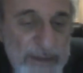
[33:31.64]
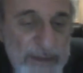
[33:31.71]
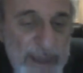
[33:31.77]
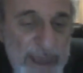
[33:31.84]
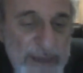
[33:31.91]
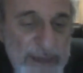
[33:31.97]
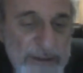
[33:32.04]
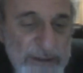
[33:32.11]

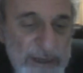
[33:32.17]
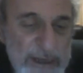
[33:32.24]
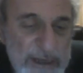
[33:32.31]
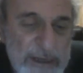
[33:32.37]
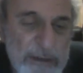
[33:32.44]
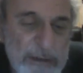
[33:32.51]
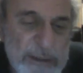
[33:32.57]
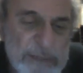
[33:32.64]
And
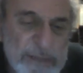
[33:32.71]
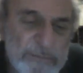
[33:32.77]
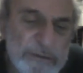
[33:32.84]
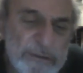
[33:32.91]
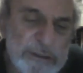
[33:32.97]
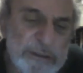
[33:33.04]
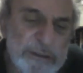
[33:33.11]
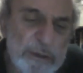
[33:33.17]
you know, these
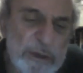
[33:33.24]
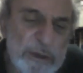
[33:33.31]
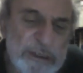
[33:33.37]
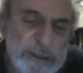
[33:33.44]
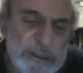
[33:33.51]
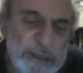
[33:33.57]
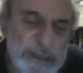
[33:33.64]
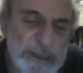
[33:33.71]
influences are quite
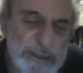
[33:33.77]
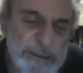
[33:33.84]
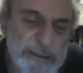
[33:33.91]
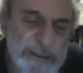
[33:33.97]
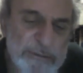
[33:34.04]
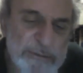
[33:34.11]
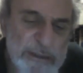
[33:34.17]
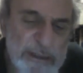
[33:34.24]
subtle. It
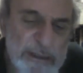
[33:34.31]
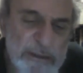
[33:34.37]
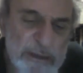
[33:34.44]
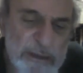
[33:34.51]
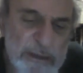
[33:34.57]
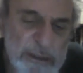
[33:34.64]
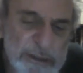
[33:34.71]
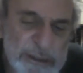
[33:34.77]
doesn't mean that you're
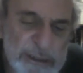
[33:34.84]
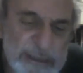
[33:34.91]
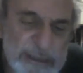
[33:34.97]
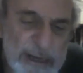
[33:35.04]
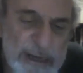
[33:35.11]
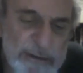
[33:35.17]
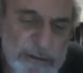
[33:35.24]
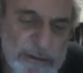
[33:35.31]
going to sit
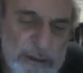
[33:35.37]
down